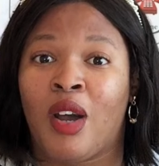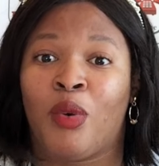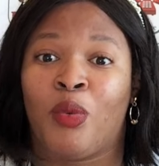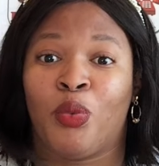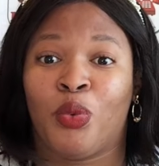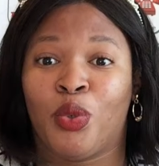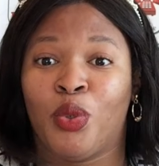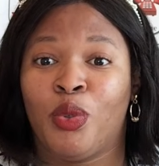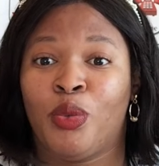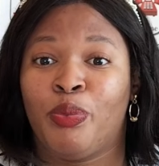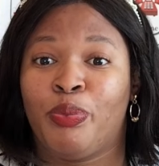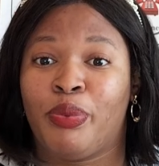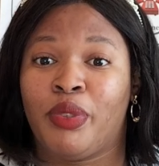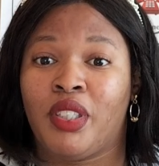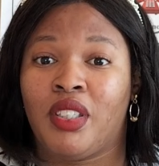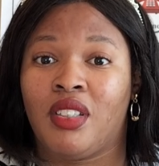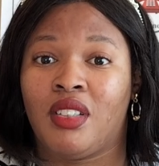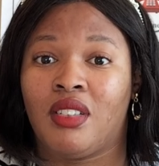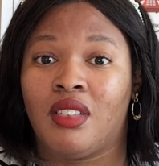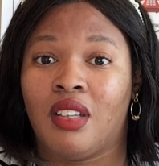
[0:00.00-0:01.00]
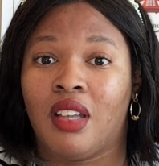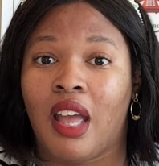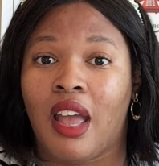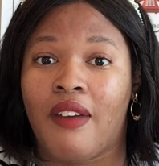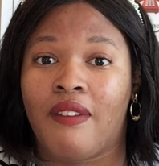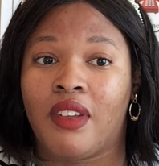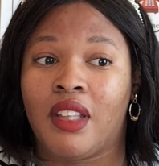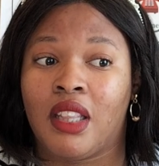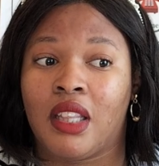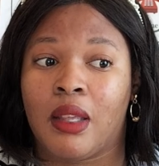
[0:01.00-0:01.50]
I will be
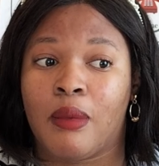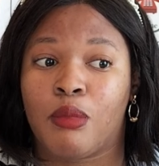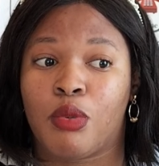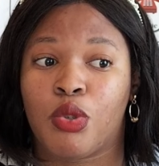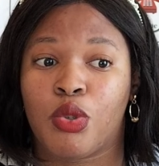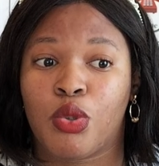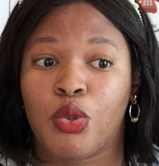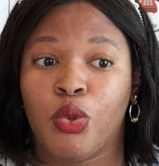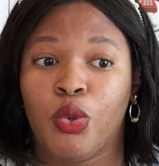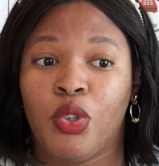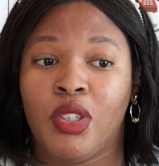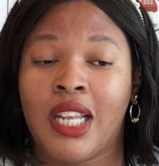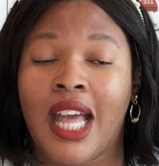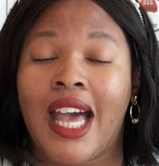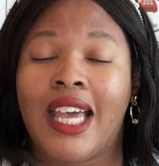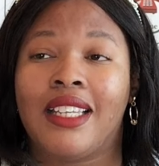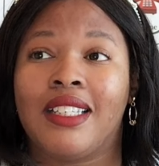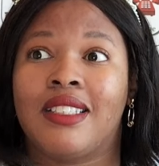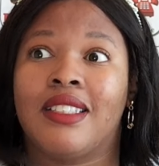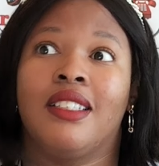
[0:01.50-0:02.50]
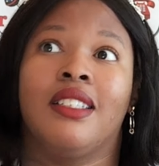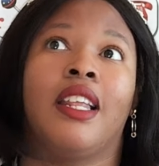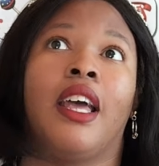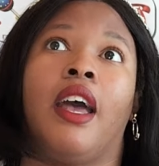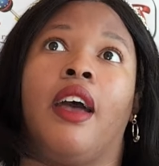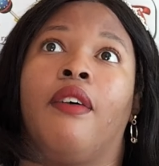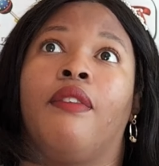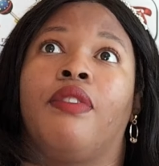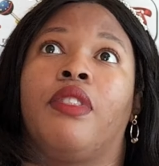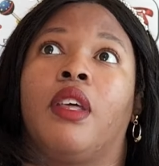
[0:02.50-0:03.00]
having them soon. I did
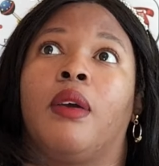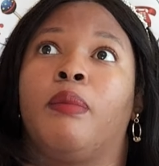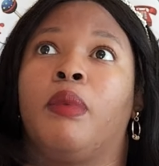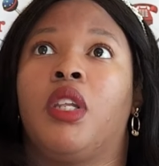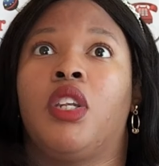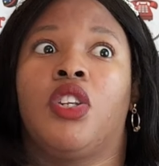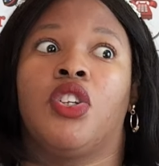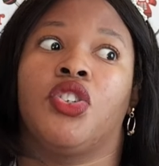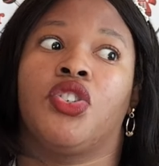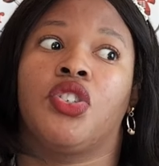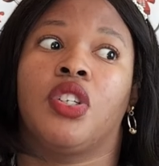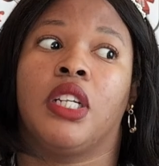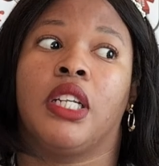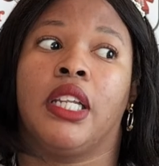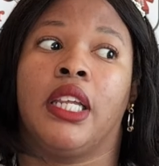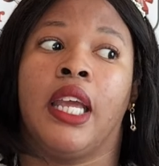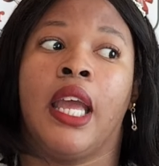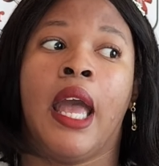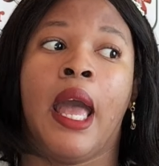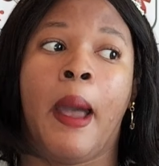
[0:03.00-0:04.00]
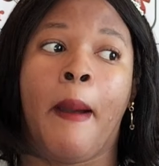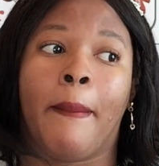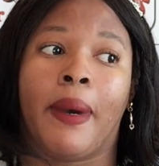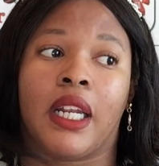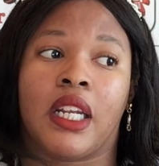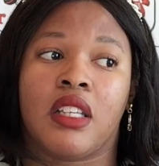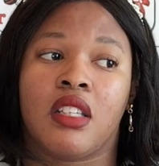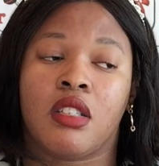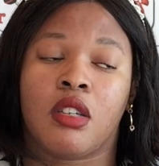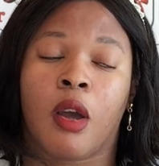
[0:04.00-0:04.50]
have them initially,
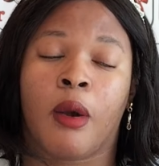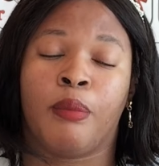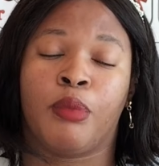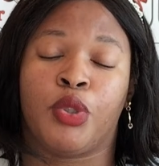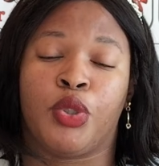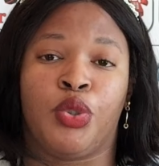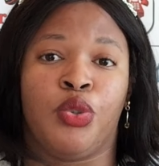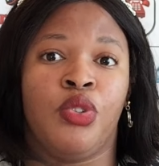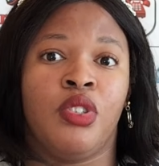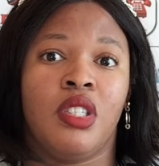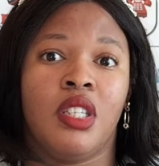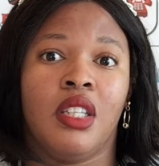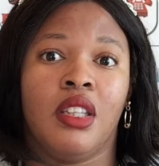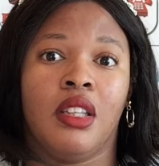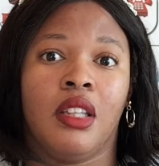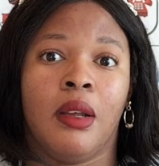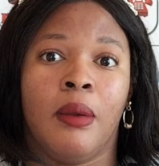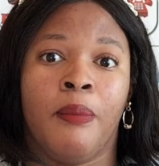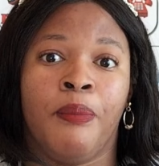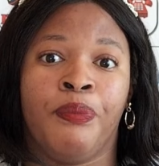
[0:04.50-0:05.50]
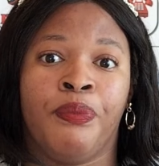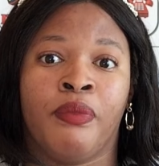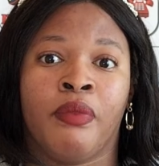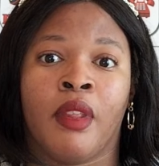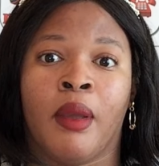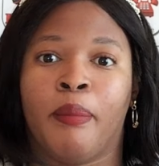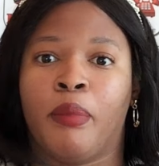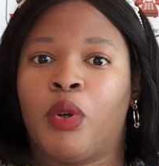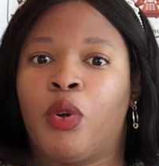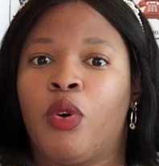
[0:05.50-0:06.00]
but I stopped using them
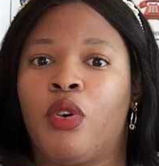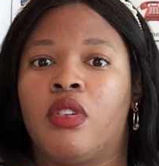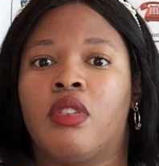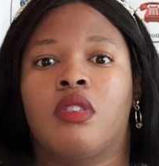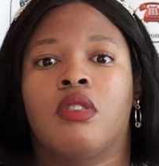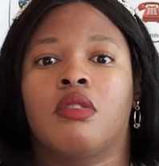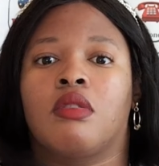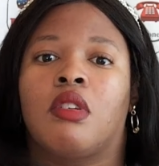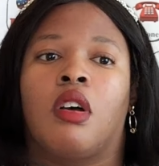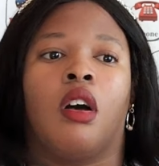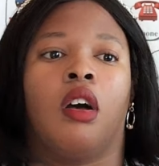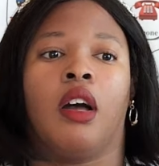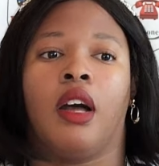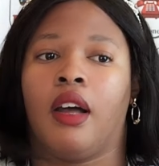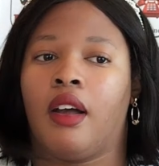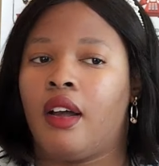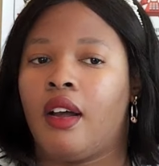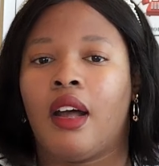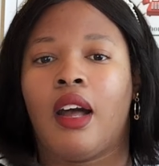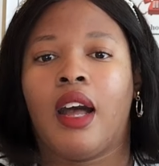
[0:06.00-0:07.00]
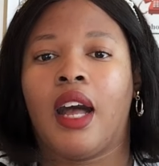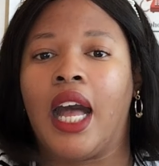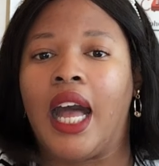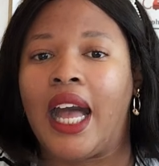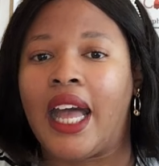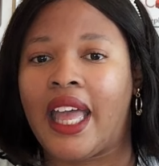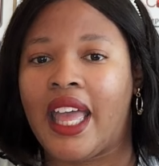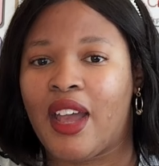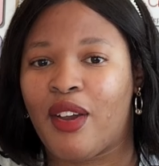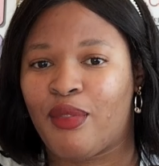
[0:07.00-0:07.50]
because
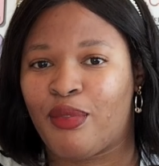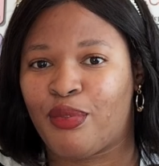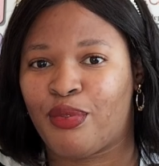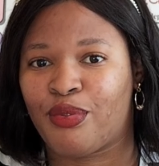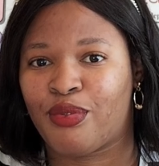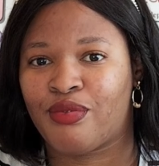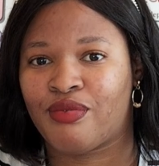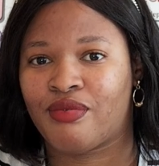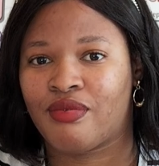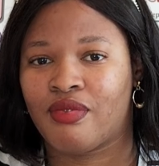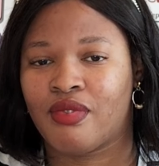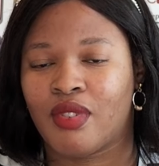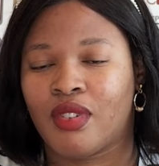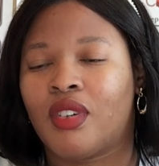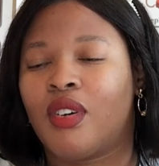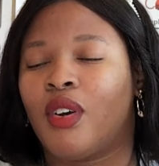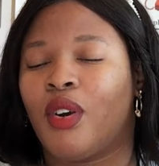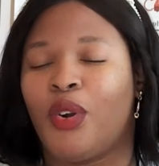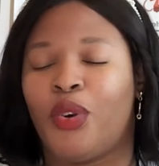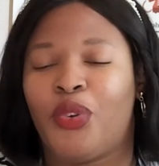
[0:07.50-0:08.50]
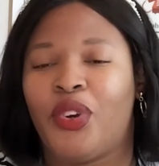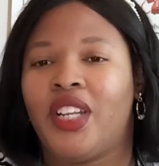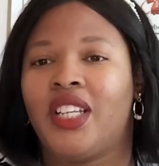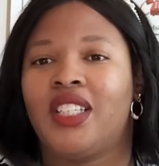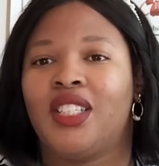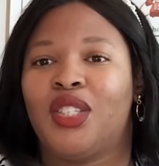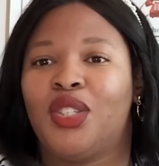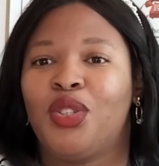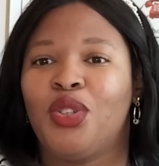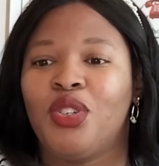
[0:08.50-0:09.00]
I have
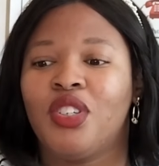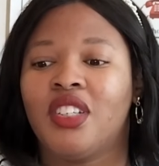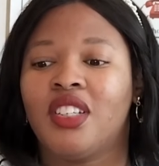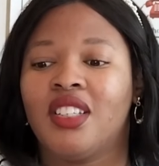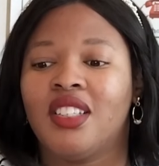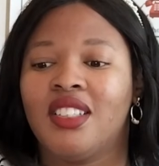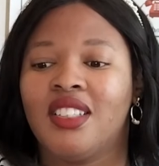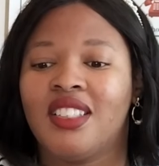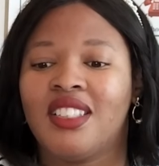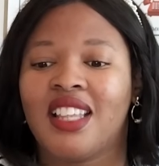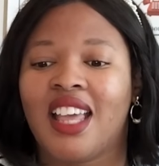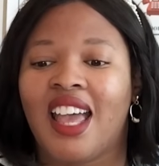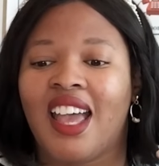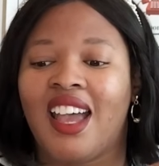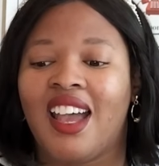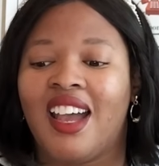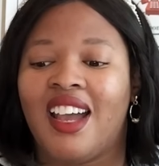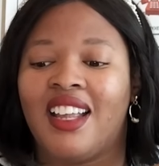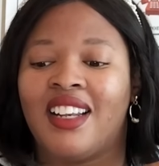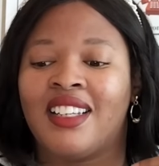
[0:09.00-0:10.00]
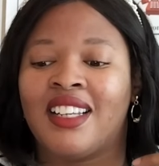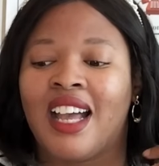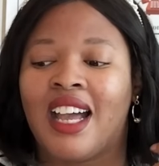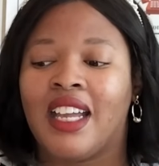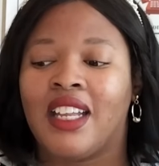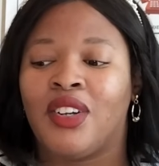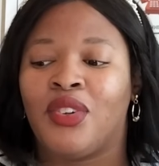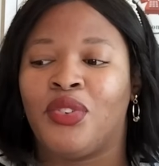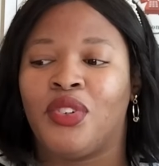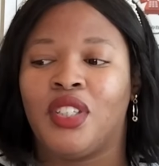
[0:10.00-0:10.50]
already students and
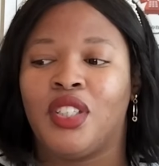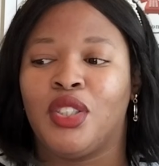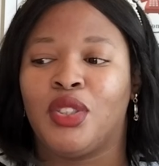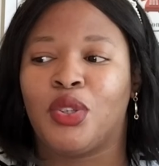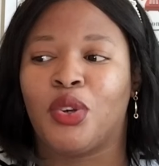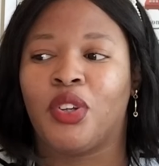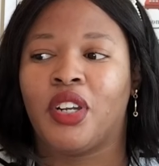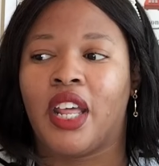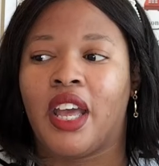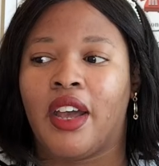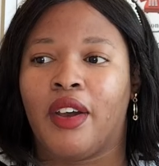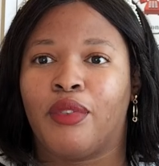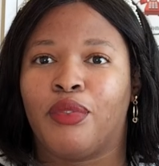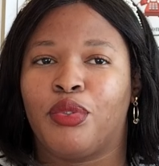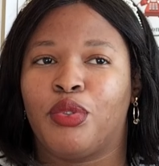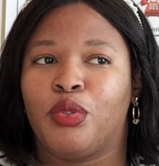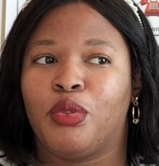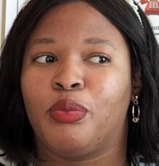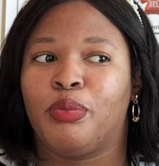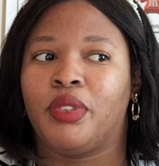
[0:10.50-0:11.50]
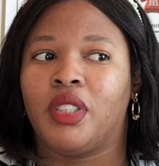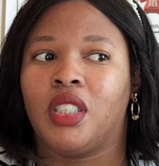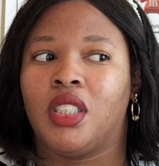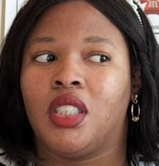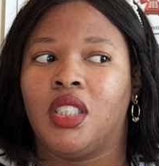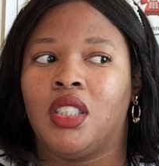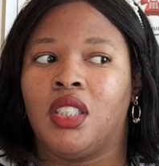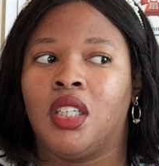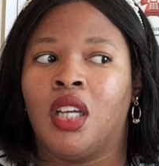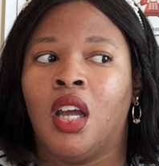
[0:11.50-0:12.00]
I really don't have to
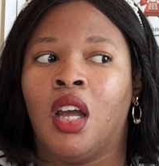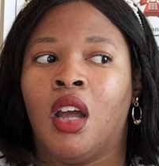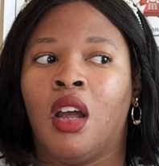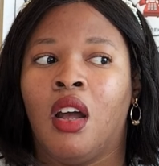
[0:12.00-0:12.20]
be